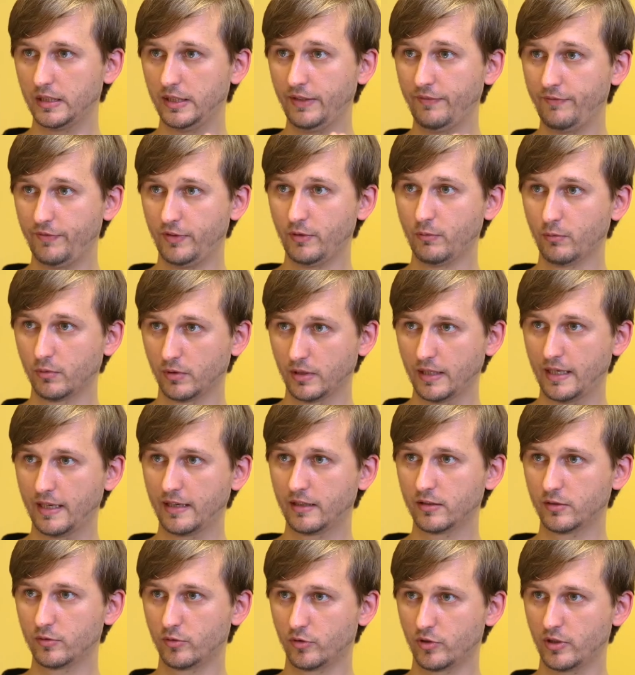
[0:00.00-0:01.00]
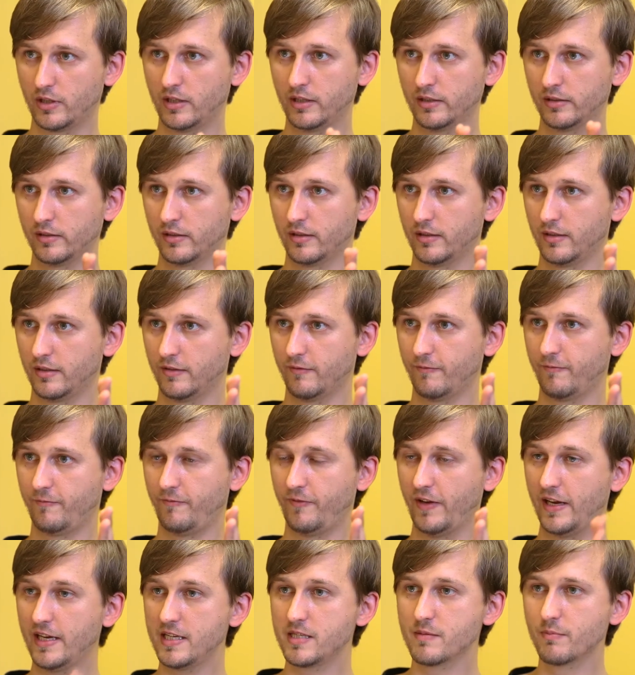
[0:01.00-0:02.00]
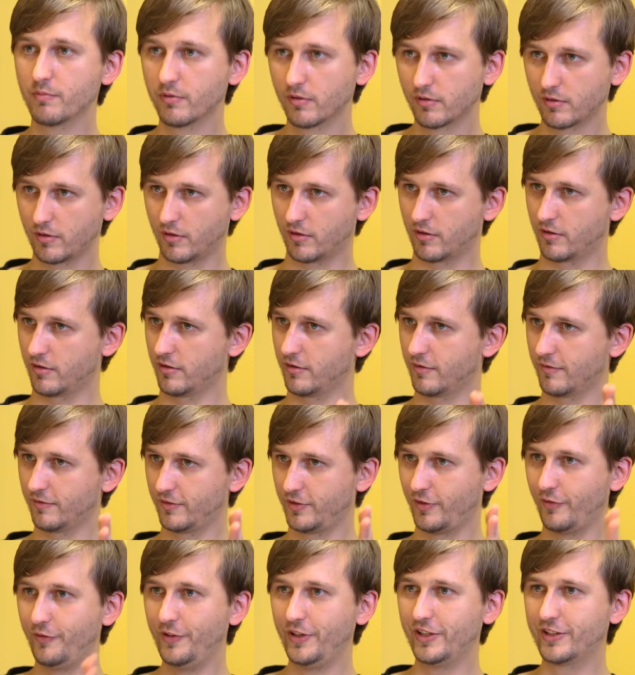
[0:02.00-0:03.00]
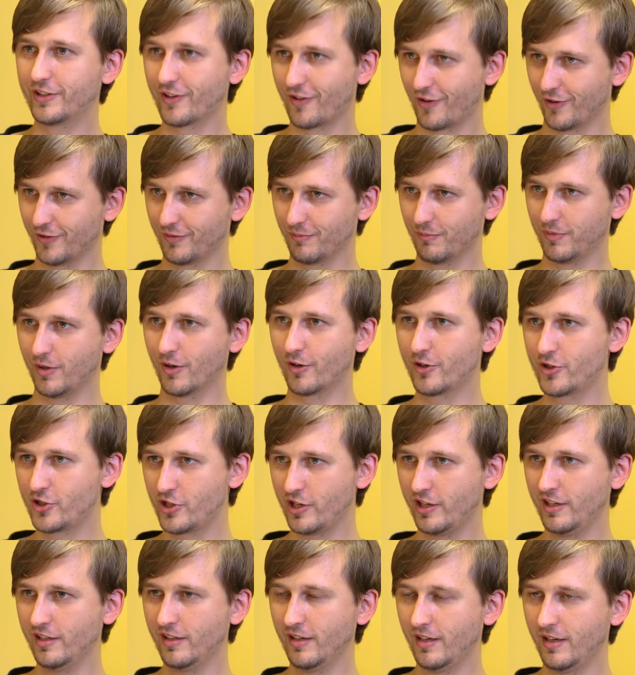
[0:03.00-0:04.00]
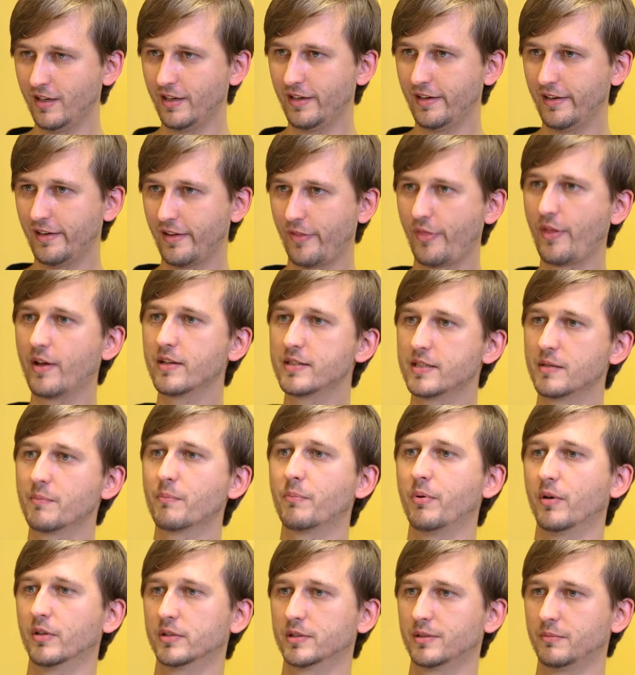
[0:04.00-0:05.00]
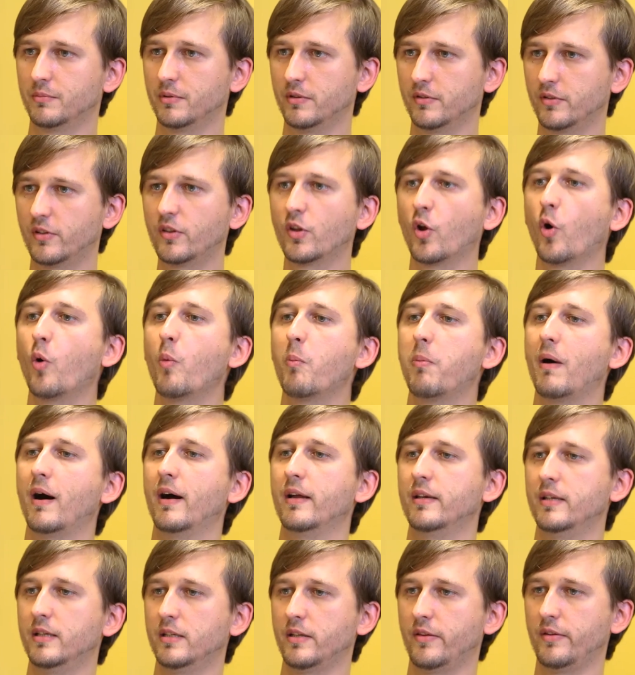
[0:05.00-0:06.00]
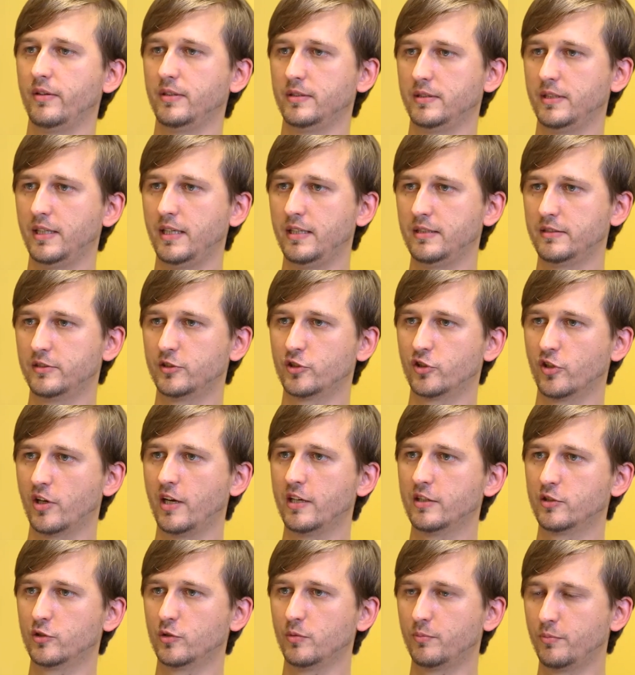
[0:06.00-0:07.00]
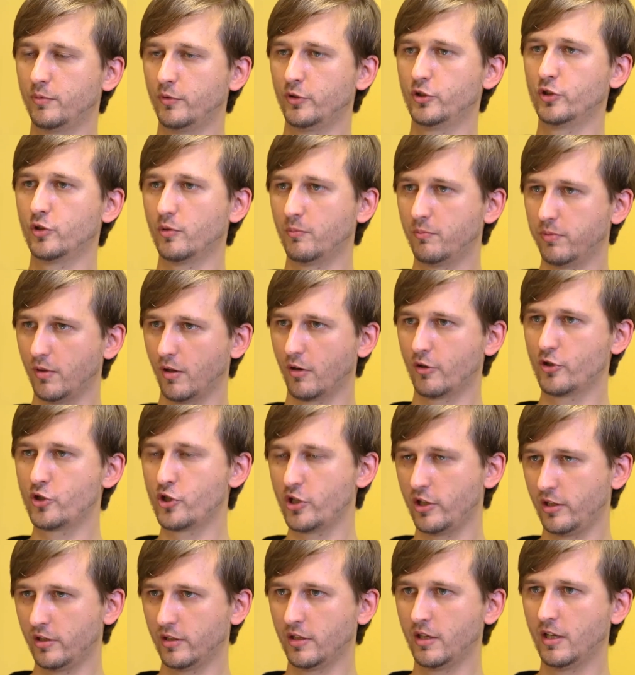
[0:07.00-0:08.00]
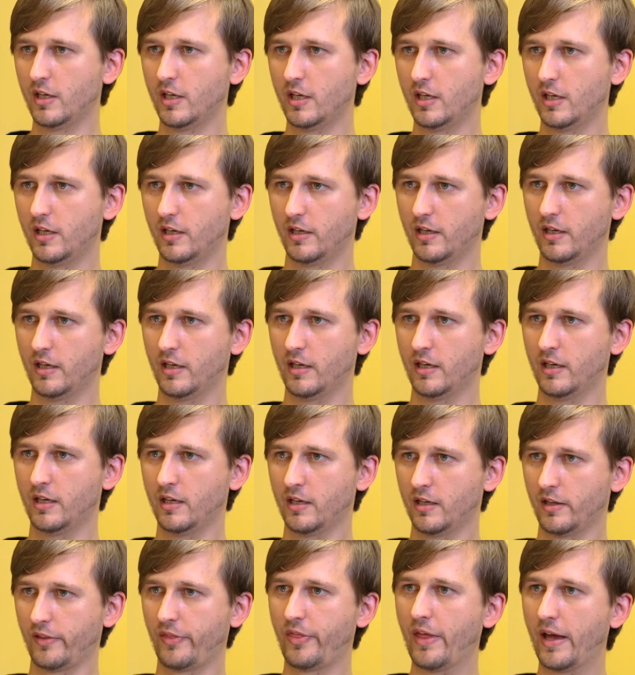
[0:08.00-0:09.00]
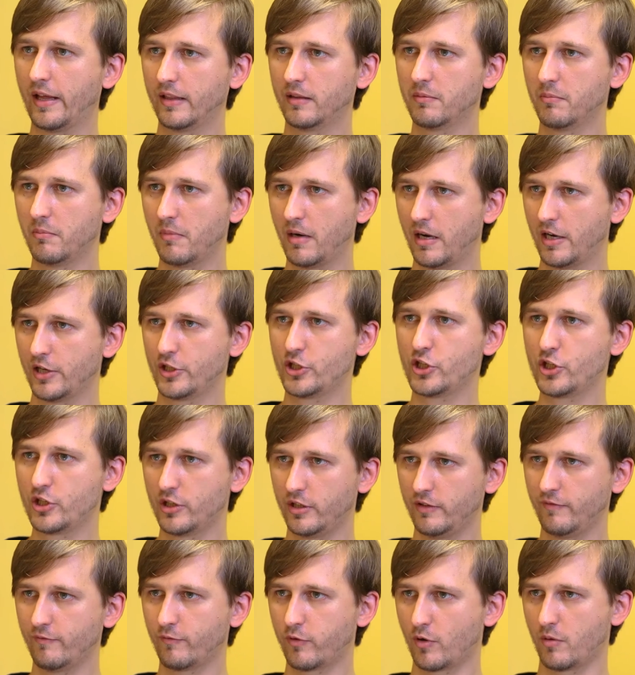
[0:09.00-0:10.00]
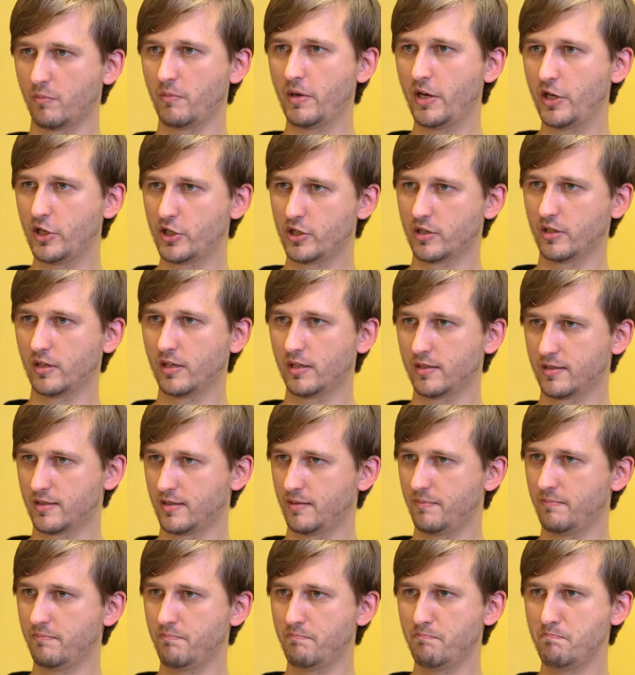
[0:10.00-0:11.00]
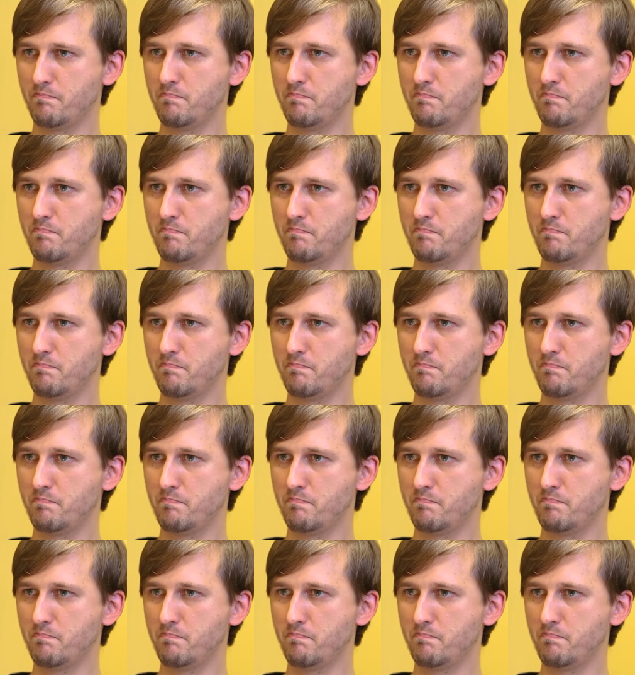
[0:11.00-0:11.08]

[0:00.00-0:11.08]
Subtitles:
If you would like to run Facebook or Twitter on blockchain, that's impossible. Nobody these days tries to put to blockchain that much information as a,